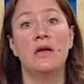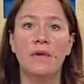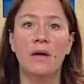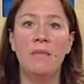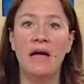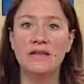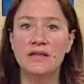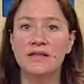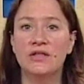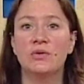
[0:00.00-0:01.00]
Imagine a
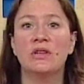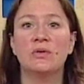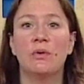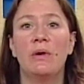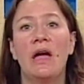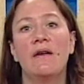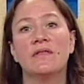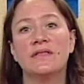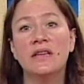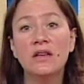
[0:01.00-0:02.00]
situation where we have a
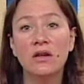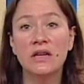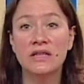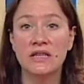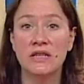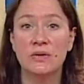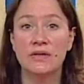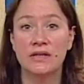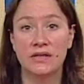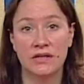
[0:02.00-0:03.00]
single continuous
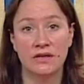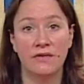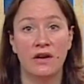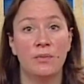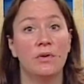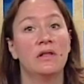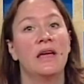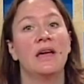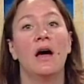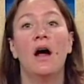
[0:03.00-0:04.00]
decision variable,
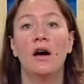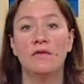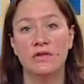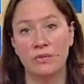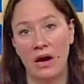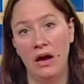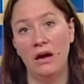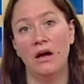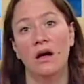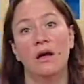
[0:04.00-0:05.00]
like a harvest
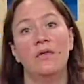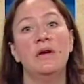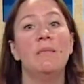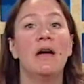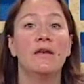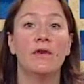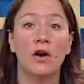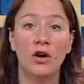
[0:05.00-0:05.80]
rate, the amount of an